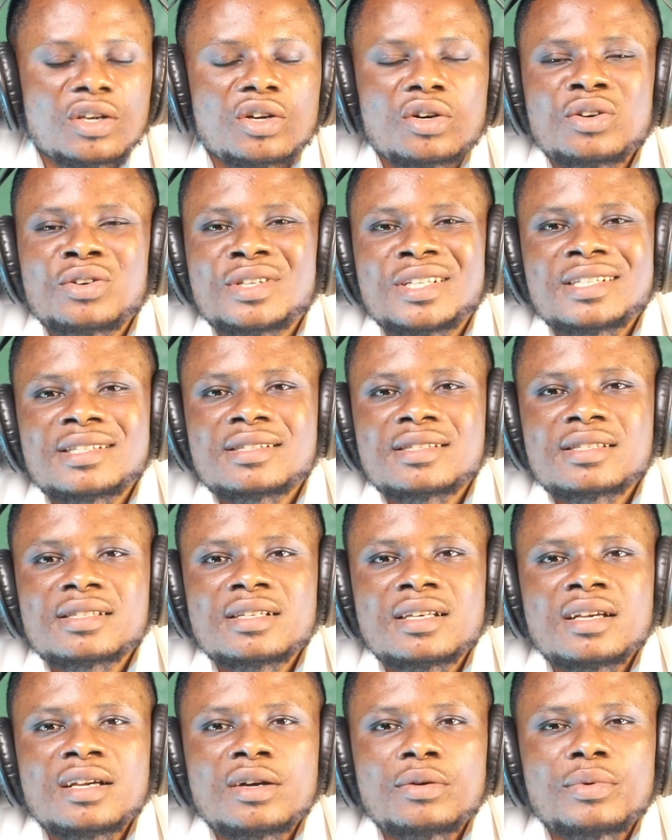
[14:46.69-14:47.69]
God is.
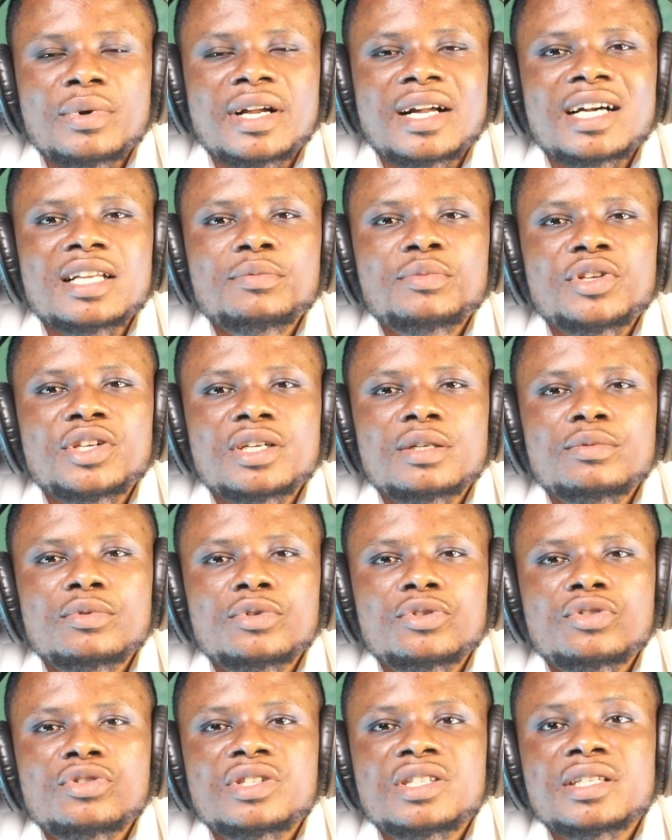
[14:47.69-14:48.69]
We can't be
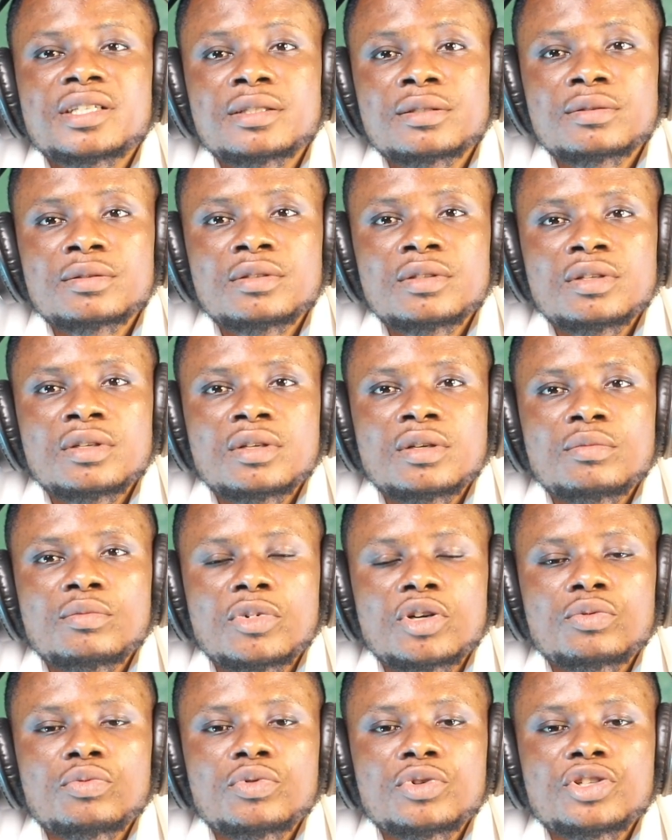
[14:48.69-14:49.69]
able to tell,
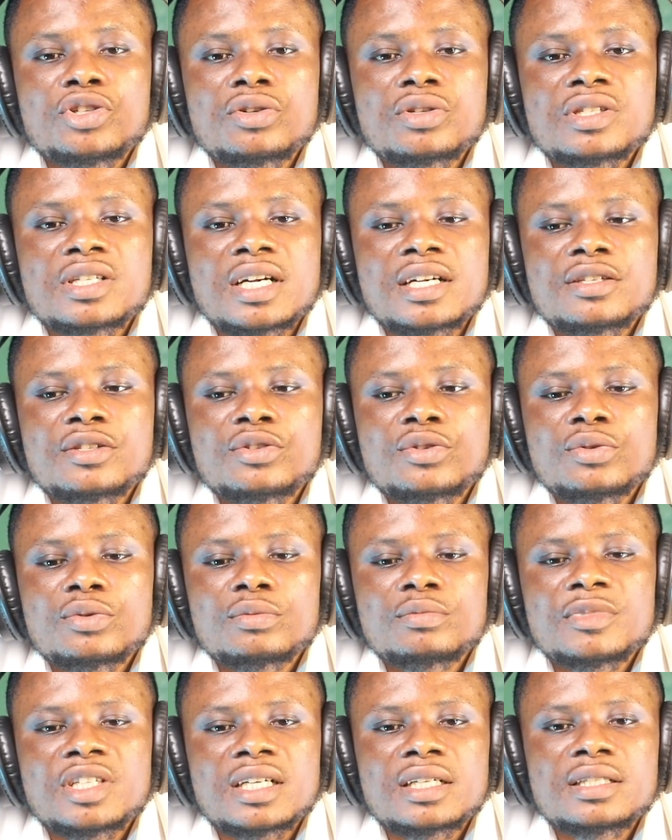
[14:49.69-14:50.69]
but we just
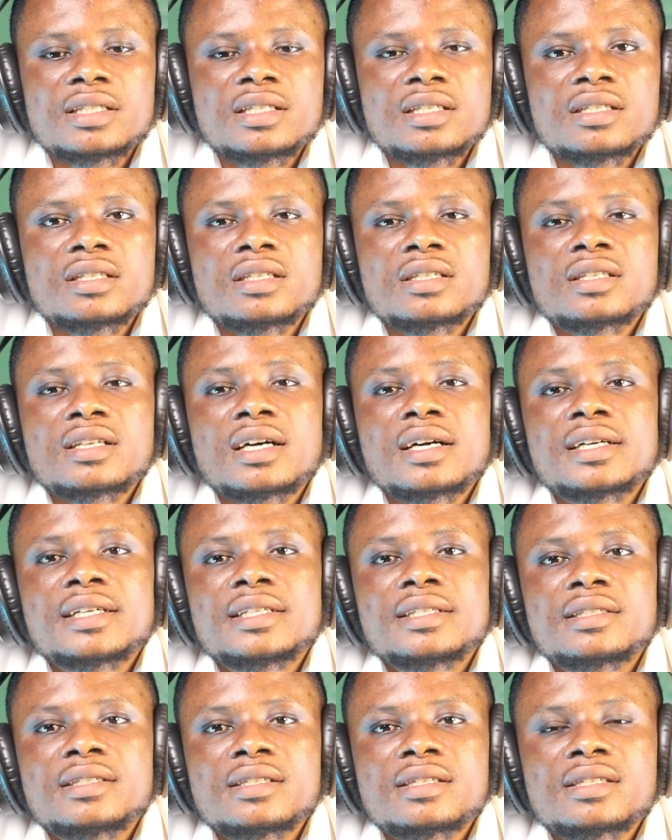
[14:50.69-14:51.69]
assume that this is how
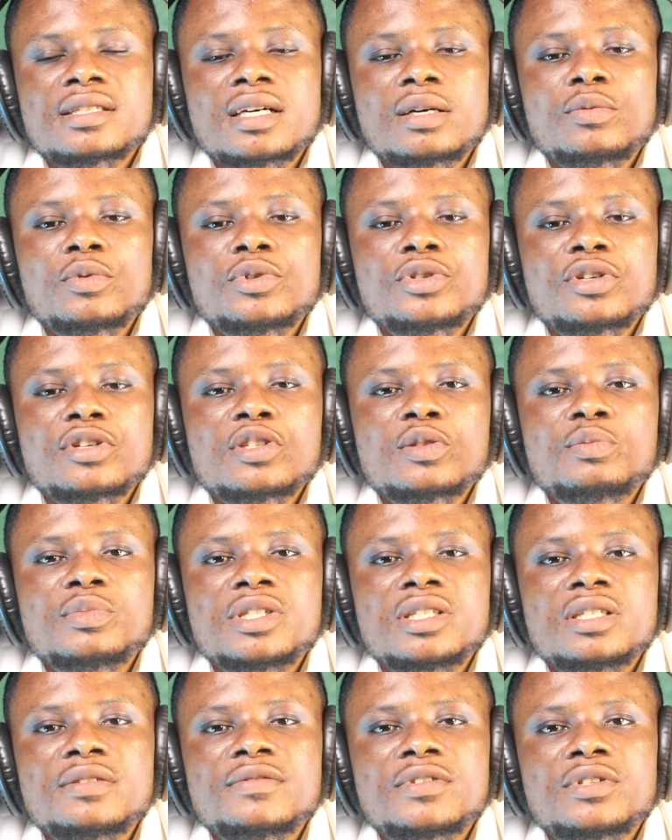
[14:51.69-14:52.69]
it is, and we just
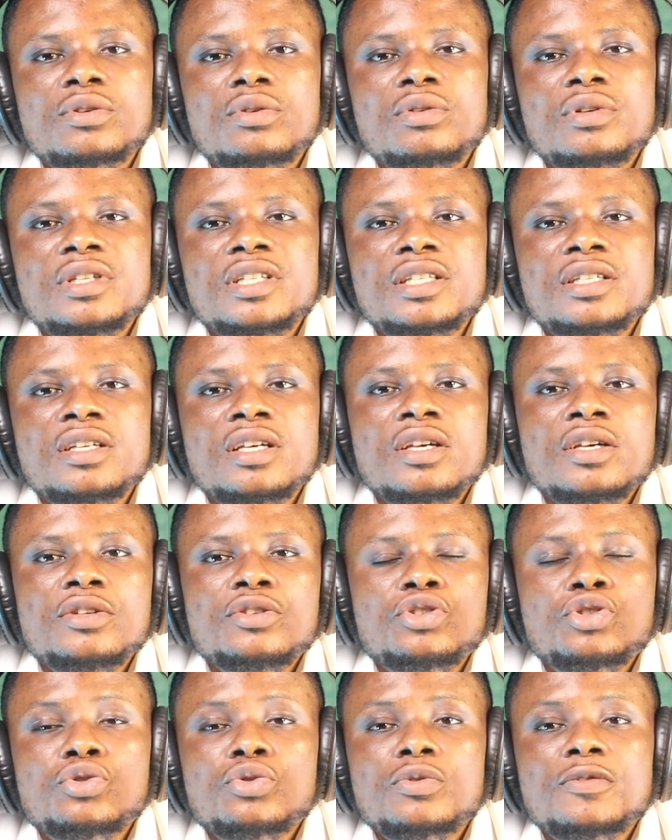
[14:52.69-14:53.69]
believe it really
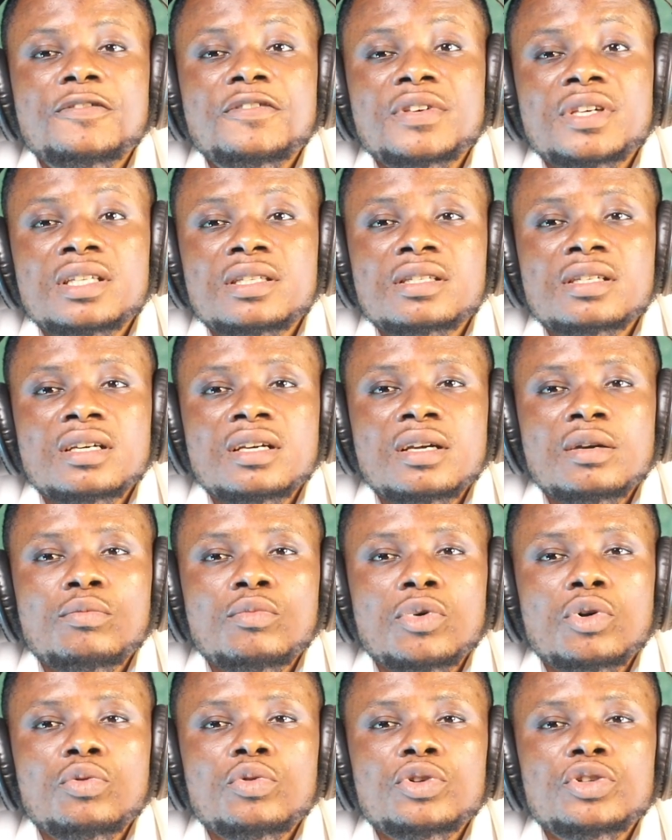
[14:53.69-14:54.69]
through faith.
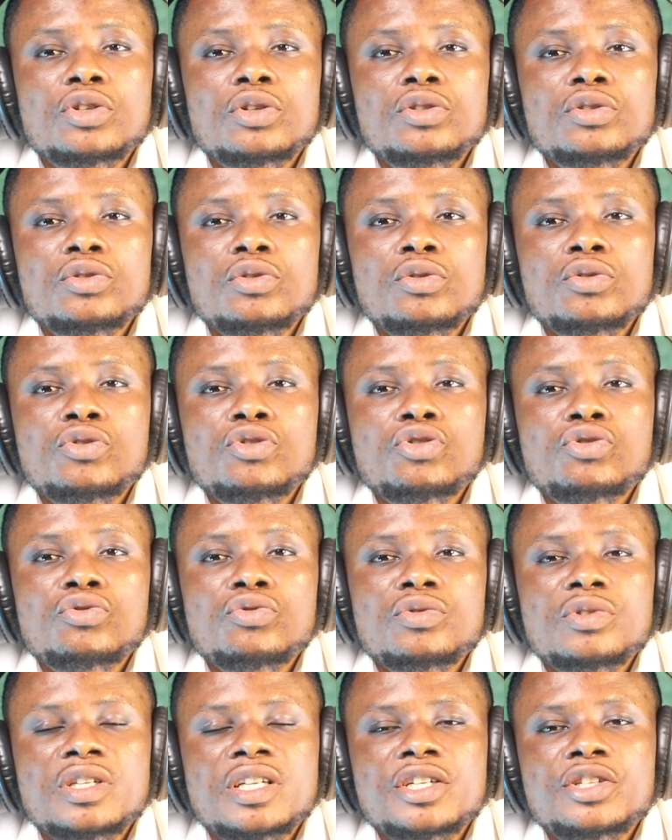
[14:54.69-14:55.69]
But we don't know
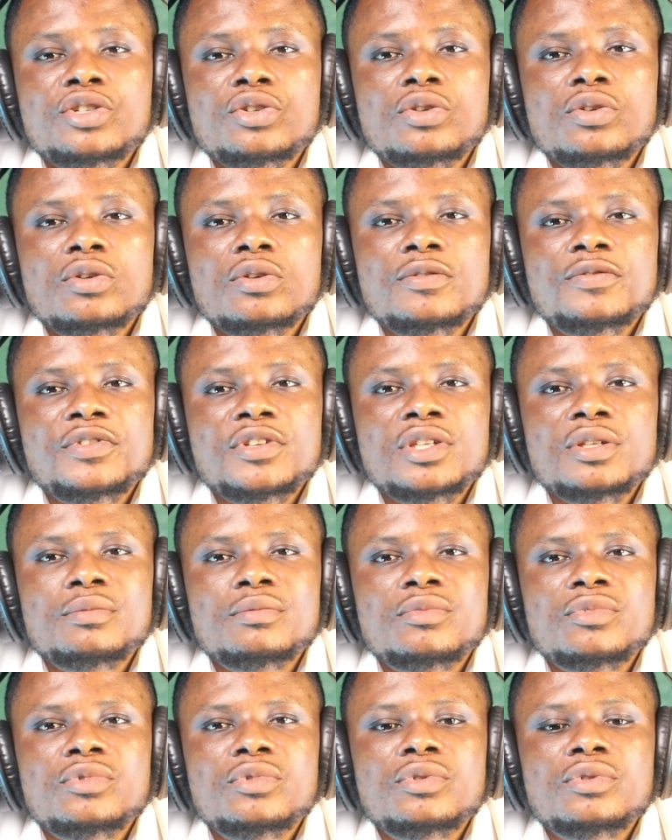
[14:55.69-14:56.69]
true nature of Him
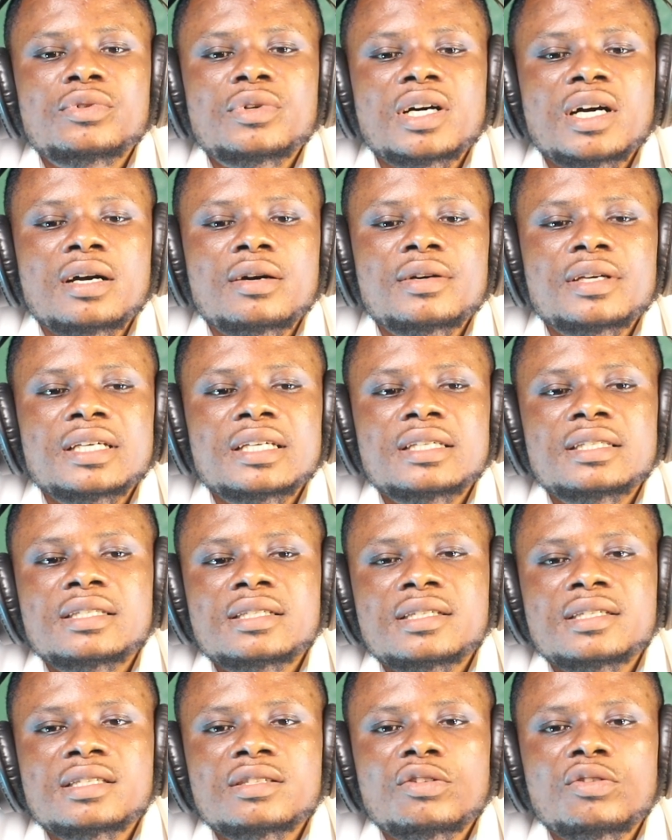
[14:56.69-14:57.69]
or how it
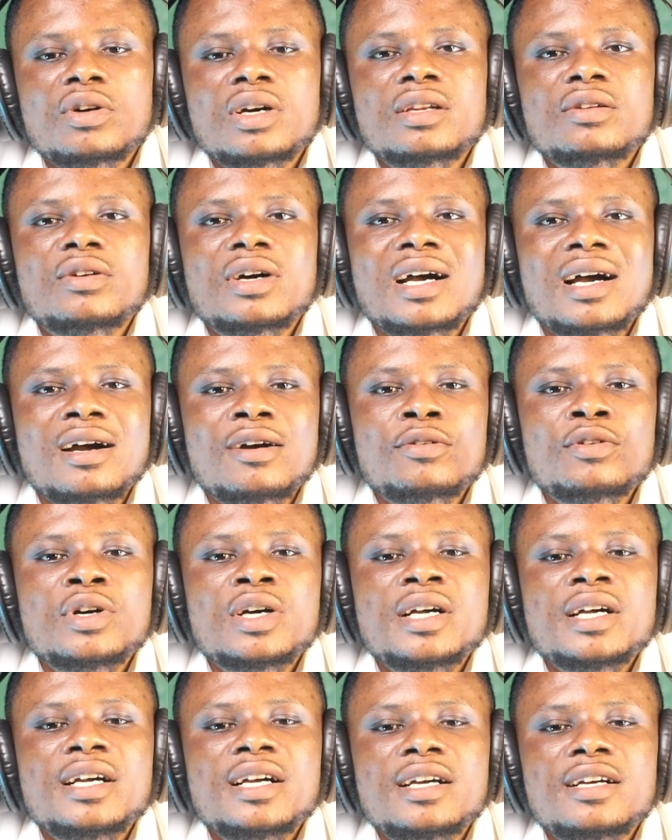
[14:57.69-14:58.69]
is and how
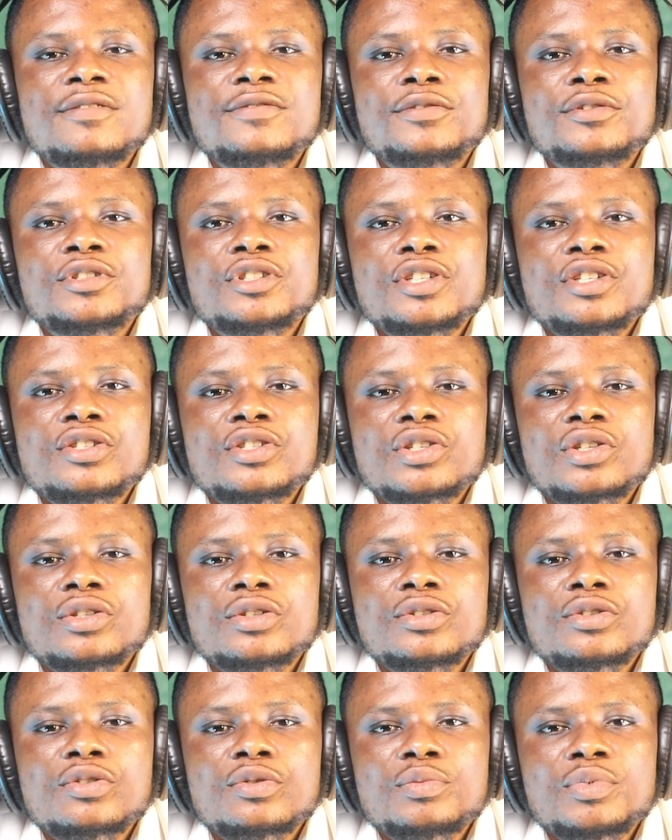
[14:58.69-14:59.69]
heaven is
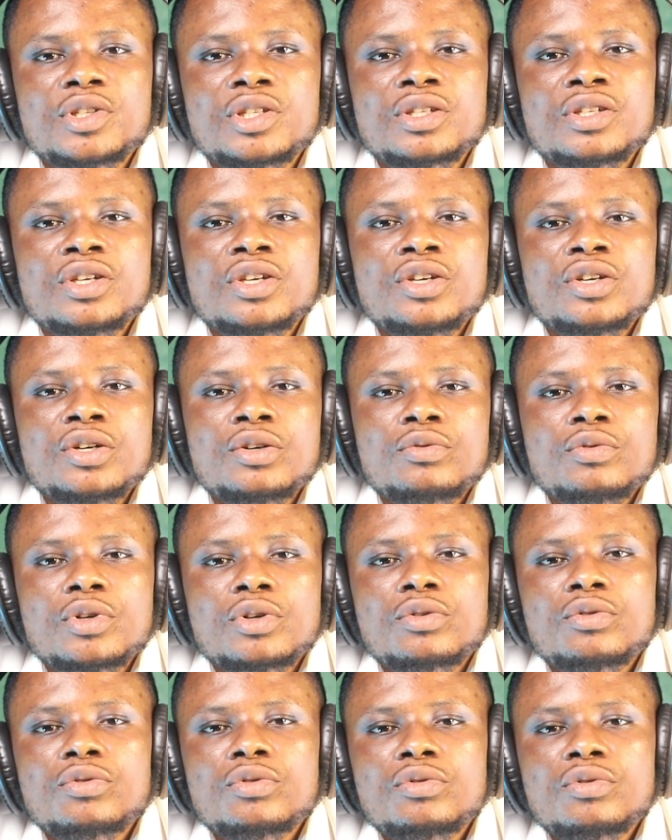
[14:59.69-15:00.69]
going to be.
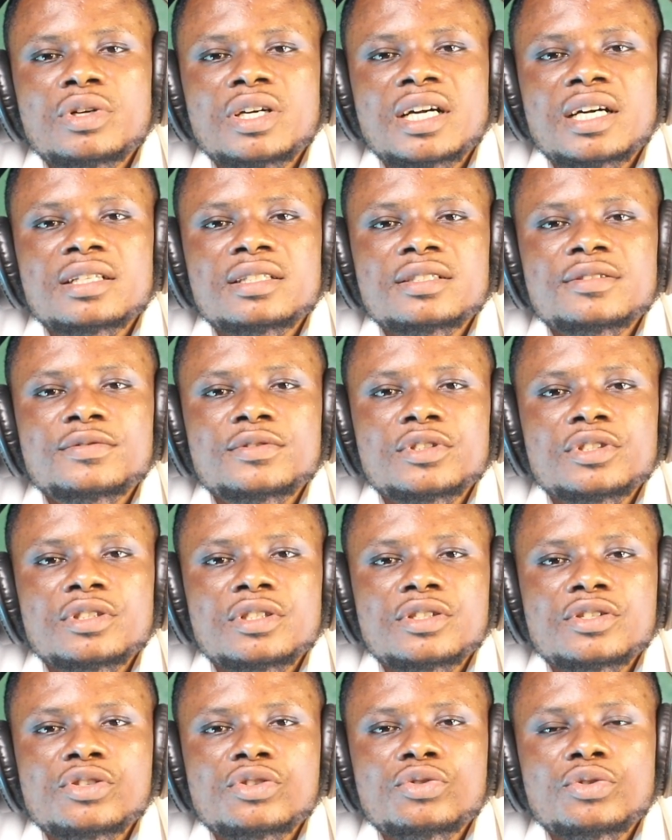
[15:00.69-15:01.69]
We could look at even
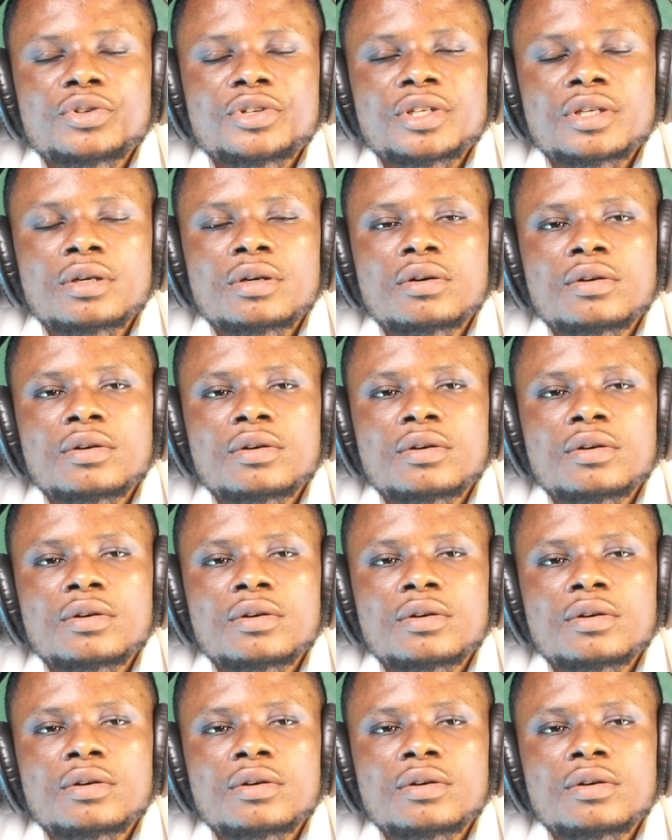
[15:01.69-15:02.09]
the story